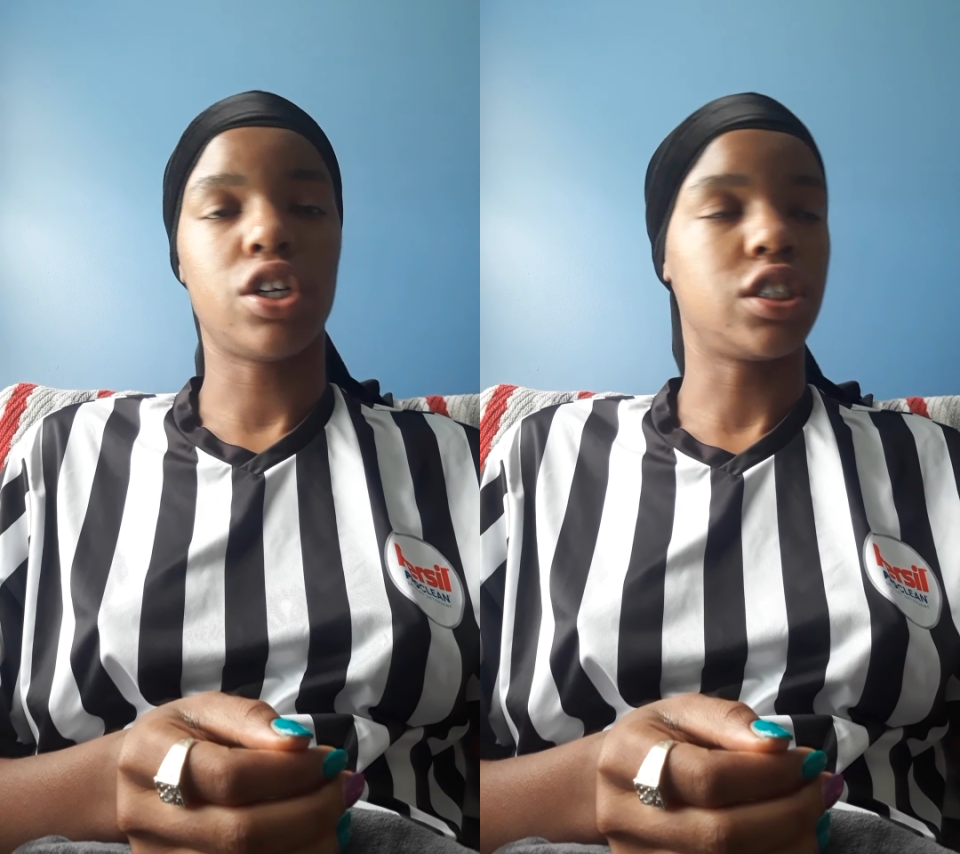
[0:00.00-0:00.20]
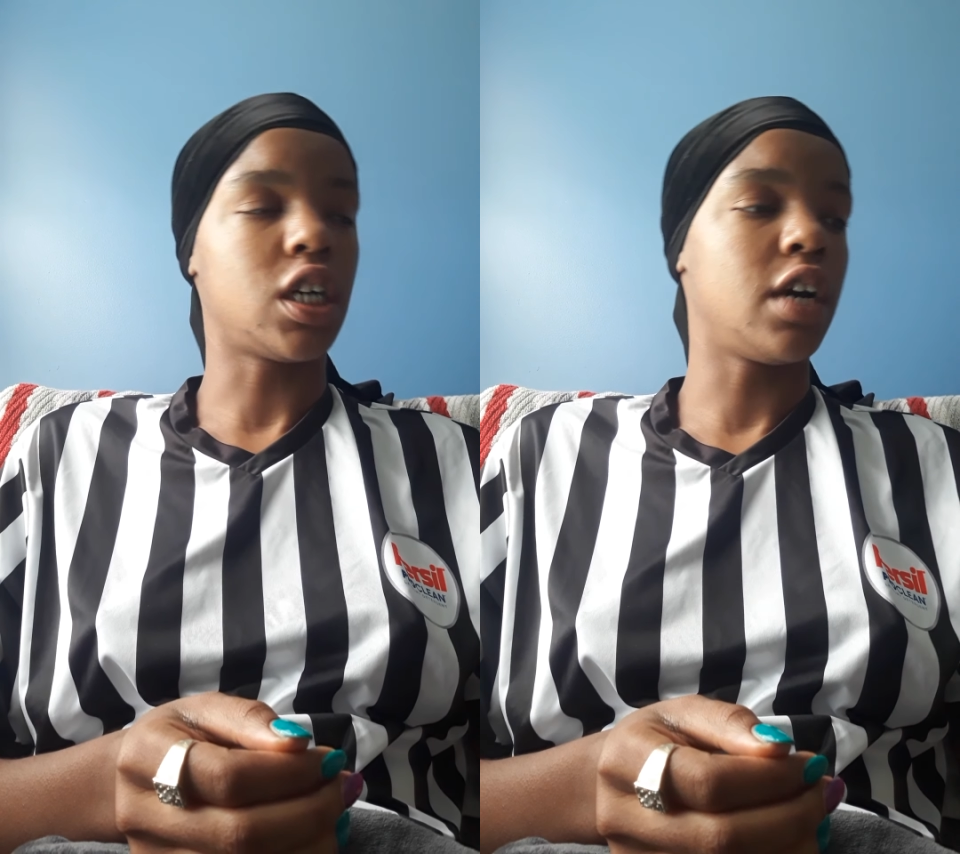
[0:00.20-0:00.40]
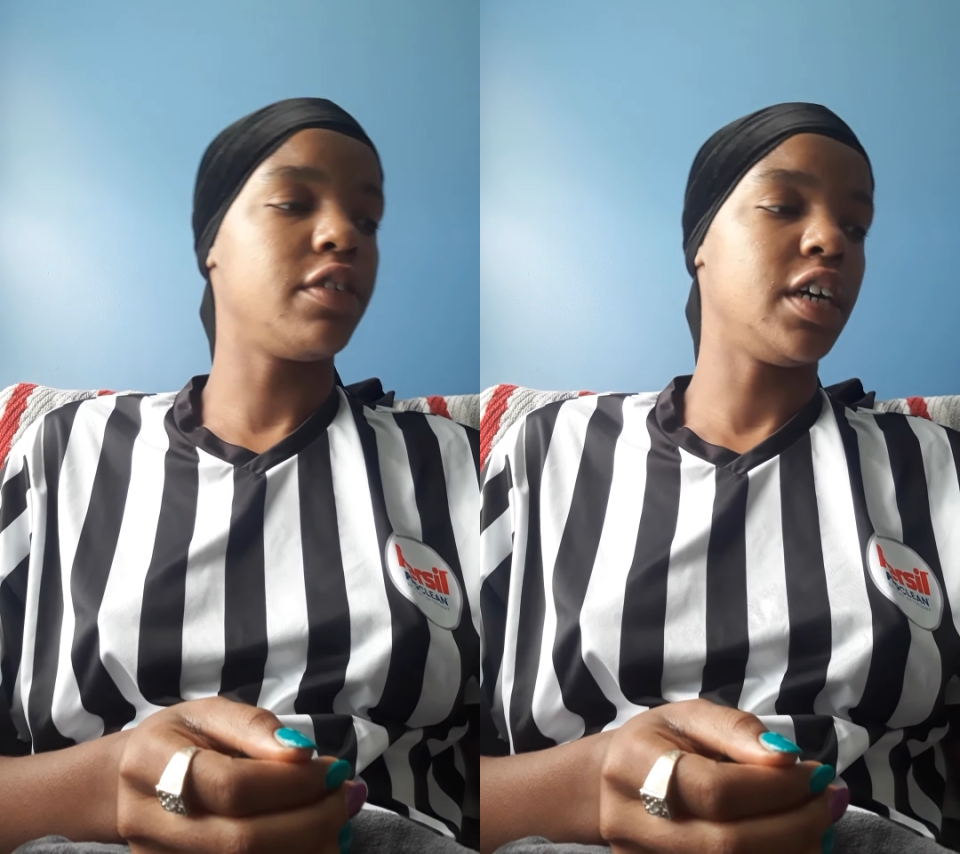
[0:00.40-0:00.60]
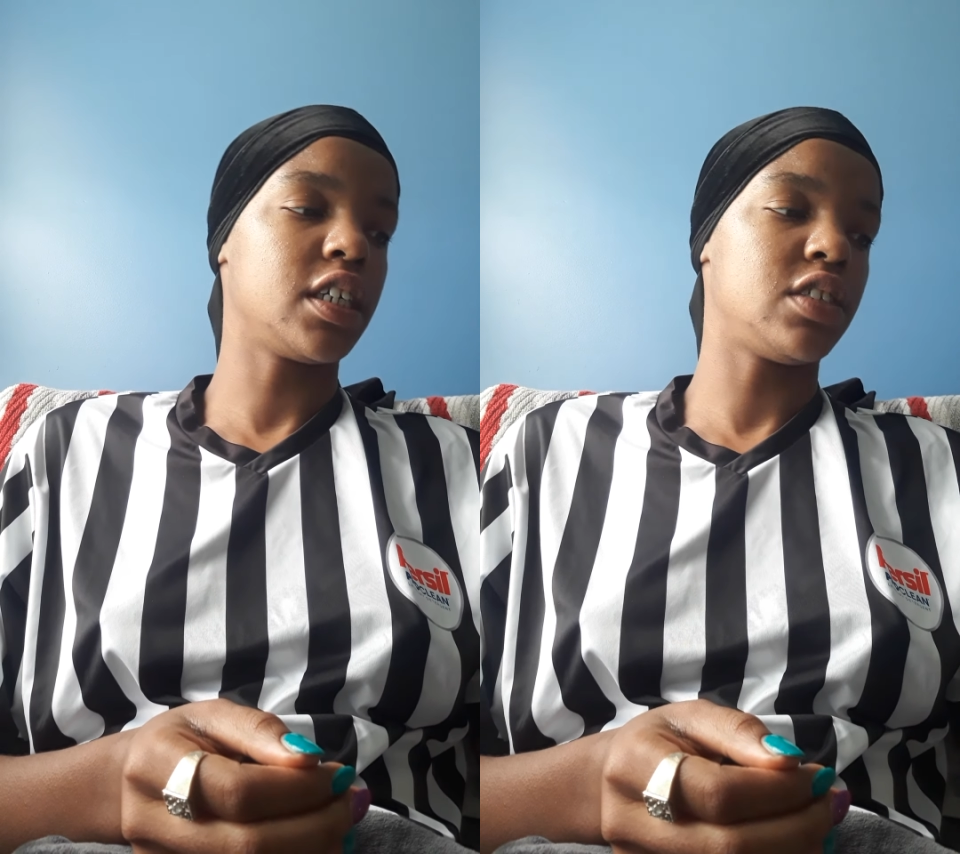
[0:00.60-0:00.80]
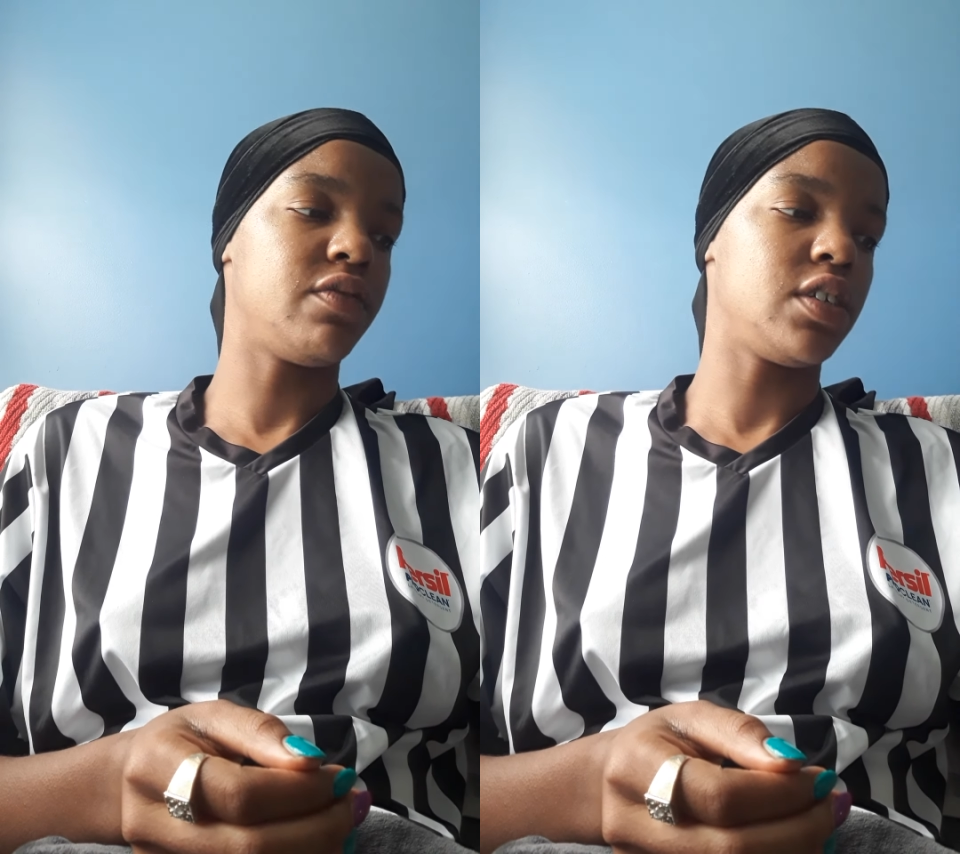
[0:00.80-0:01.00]
entire
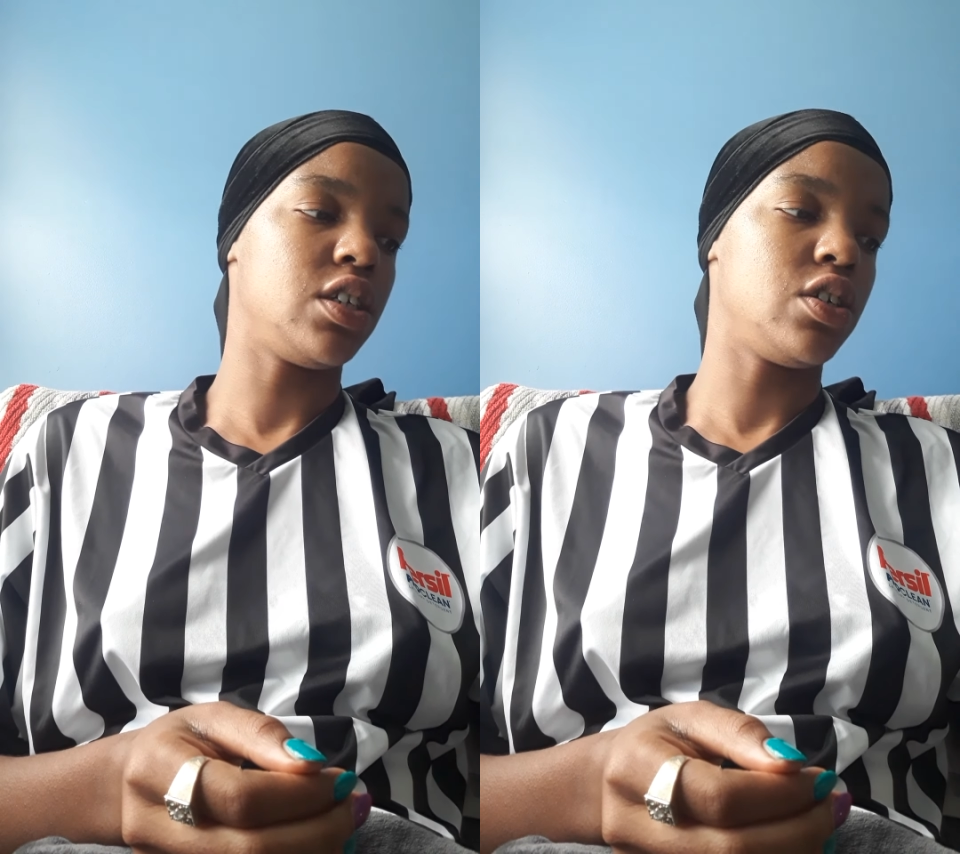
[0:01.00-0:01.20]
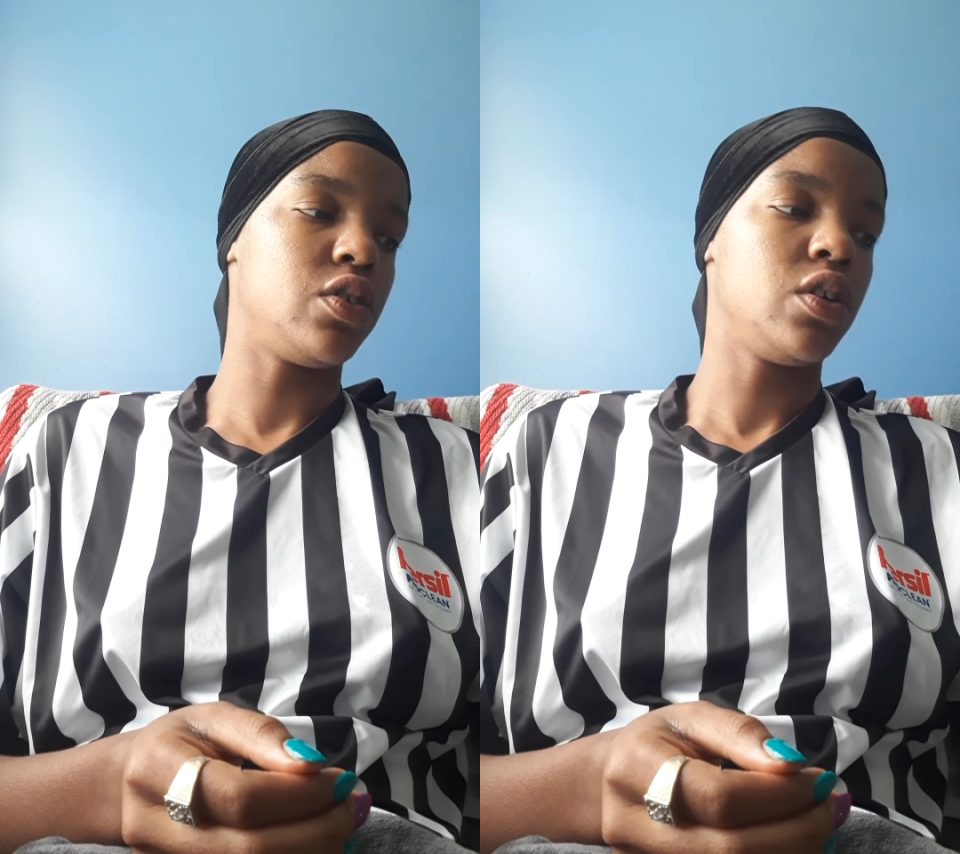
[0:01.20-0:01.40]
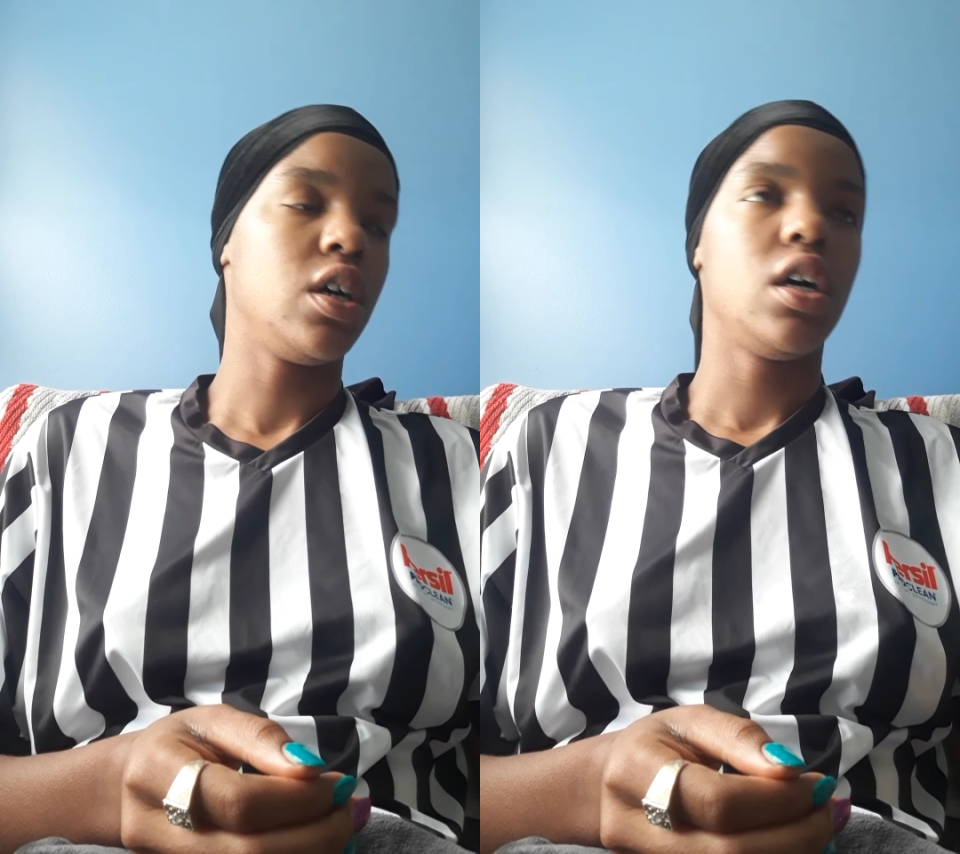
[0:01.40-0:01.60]
reaction video,